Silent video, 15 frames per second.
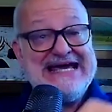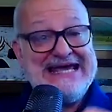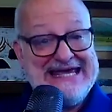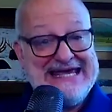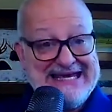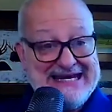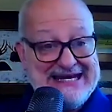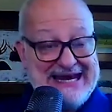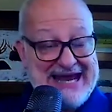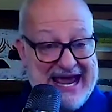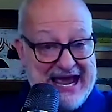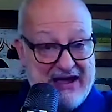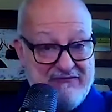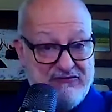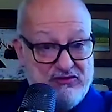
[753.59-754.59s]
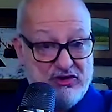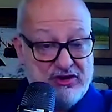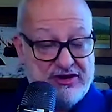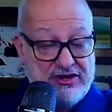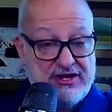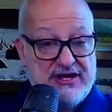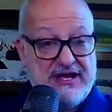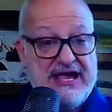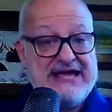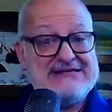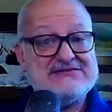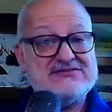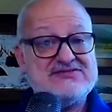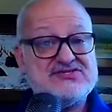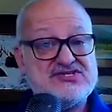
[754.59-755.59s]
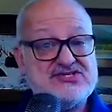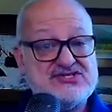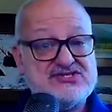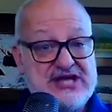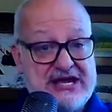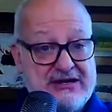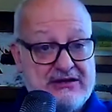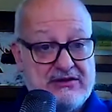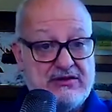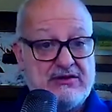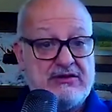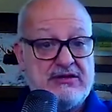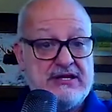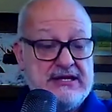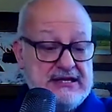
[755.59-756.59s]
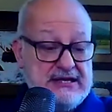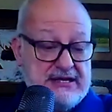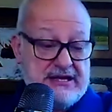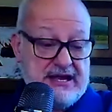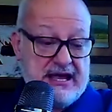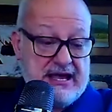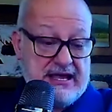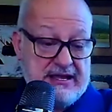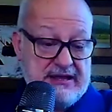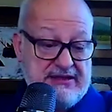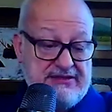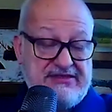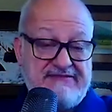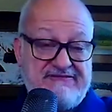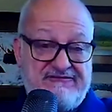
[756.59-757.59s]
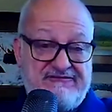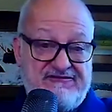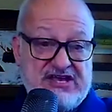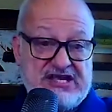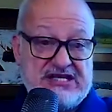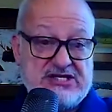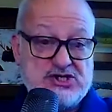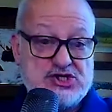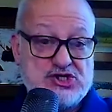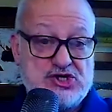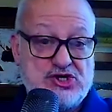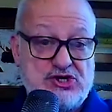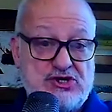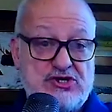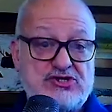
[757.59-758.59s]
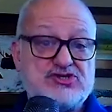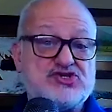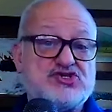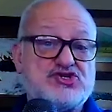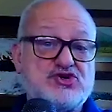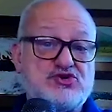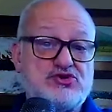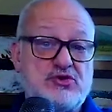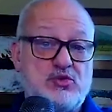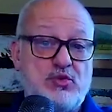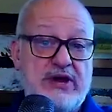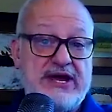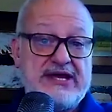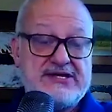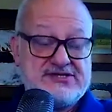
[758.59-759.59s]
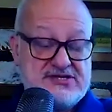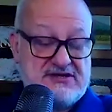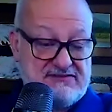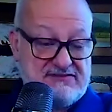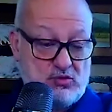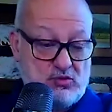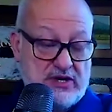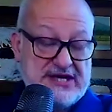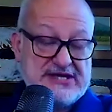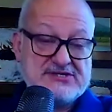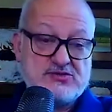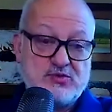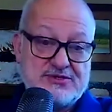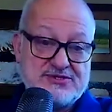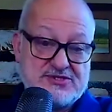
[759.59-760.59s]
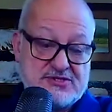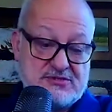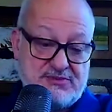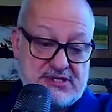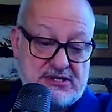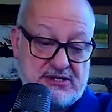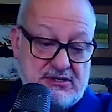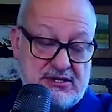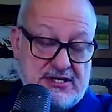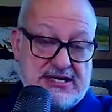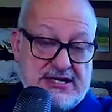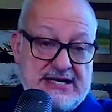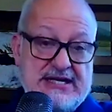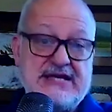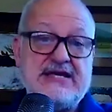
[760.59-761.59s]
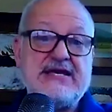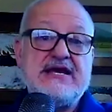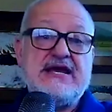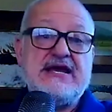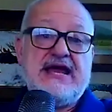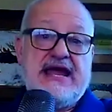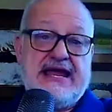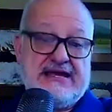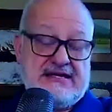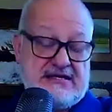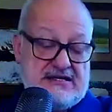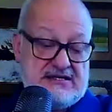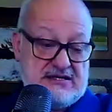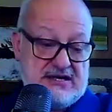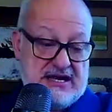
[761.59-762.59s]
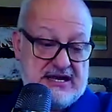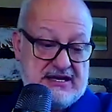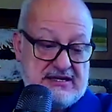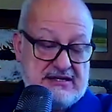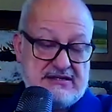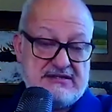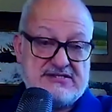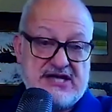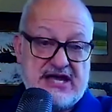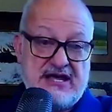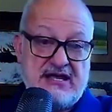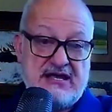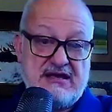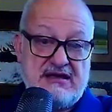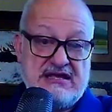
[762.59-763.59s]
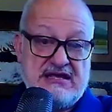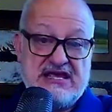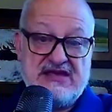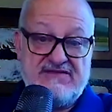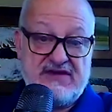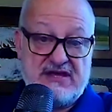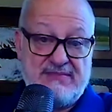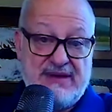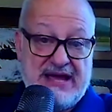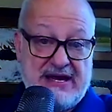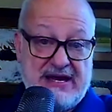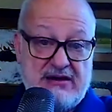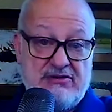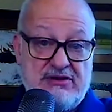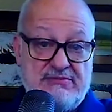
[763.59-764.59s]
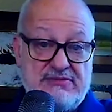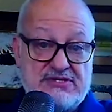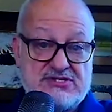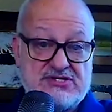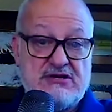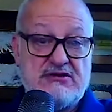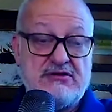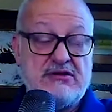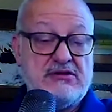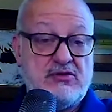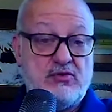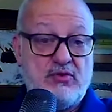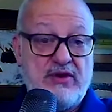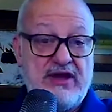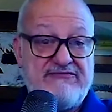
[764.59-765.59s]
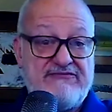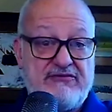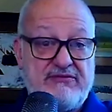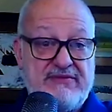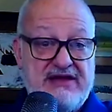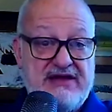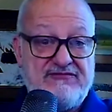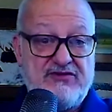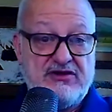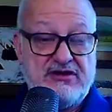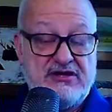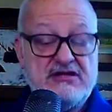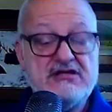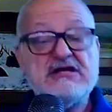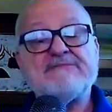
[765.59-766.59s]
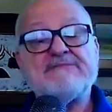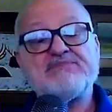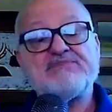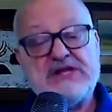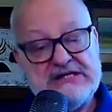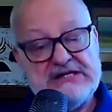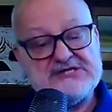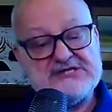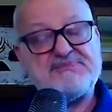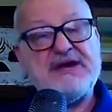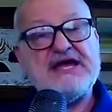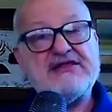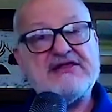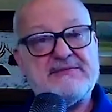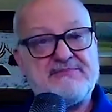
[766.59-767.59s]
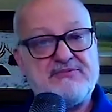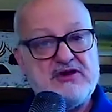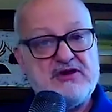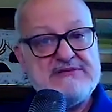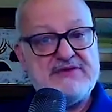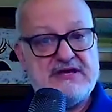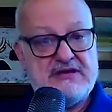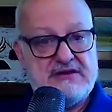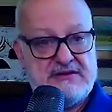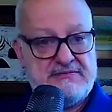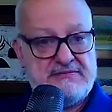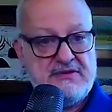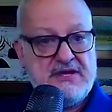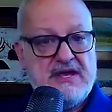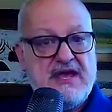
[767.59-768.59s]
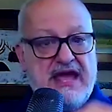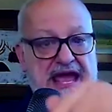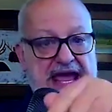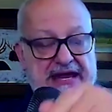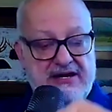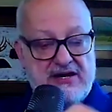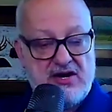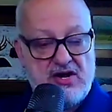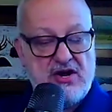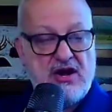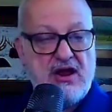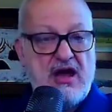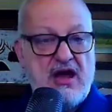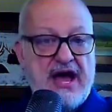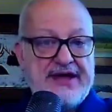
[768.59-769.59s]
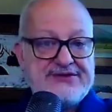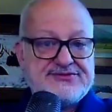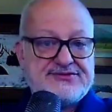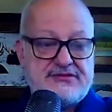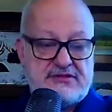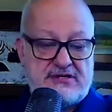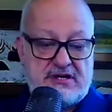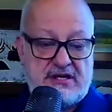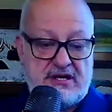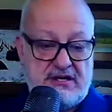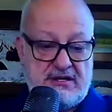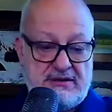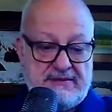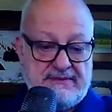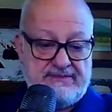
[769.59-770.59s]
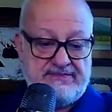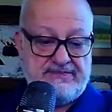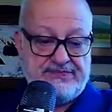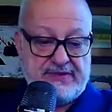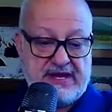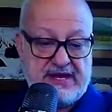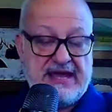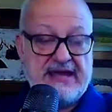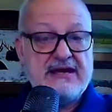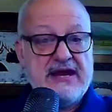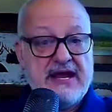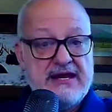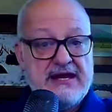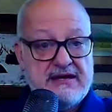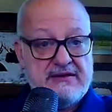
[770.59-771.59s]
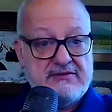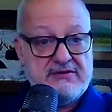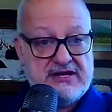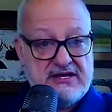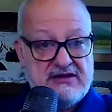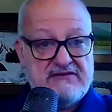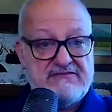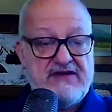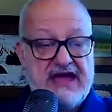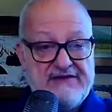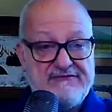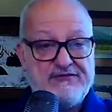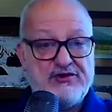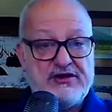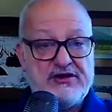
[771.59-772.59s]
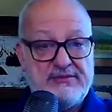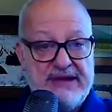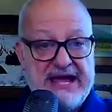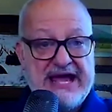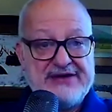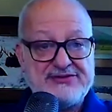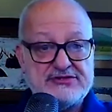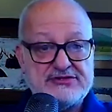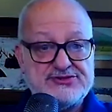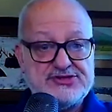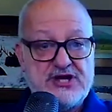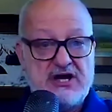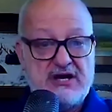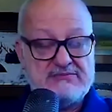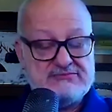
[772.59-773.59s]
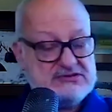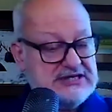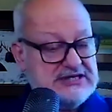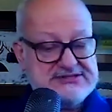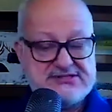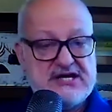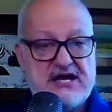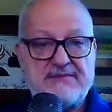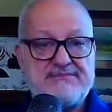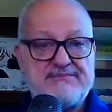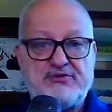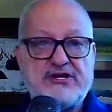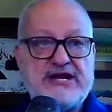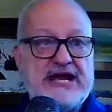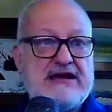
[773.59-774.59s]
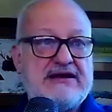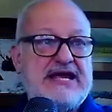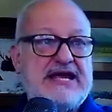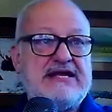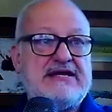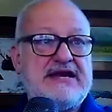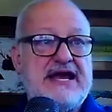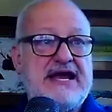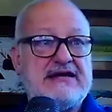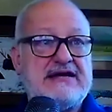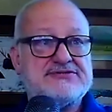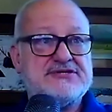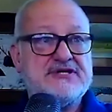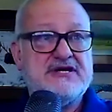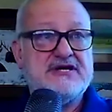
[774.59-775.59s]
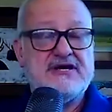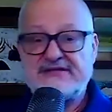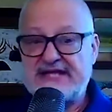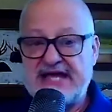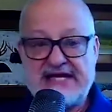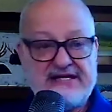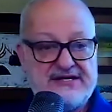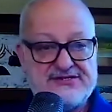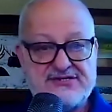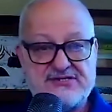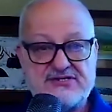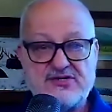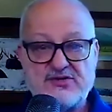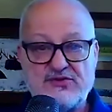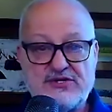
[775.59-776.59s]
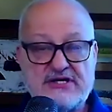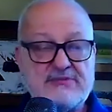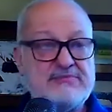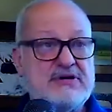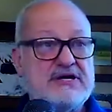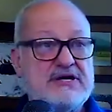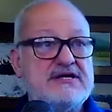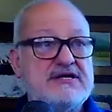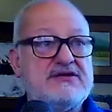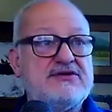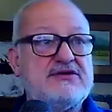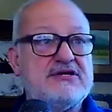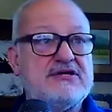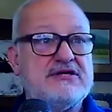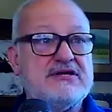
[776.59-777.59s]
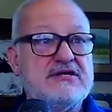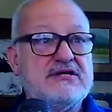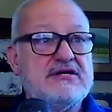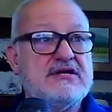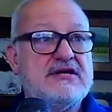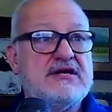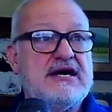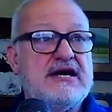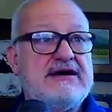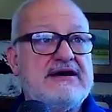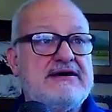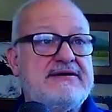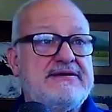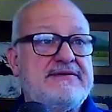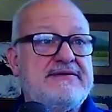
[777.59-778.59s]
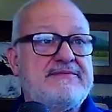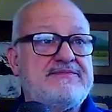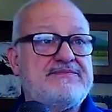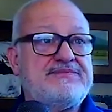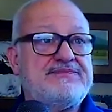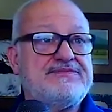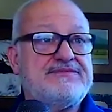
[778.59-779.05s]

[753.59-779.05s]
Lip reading: in Africa and sell the finished goods to the West. If the West wants to be greedy and take EV battery material away from Africa, let's pay the premium and not and give Africa back their jobs. Let's not put out handouts. That doesn't do anybody good. And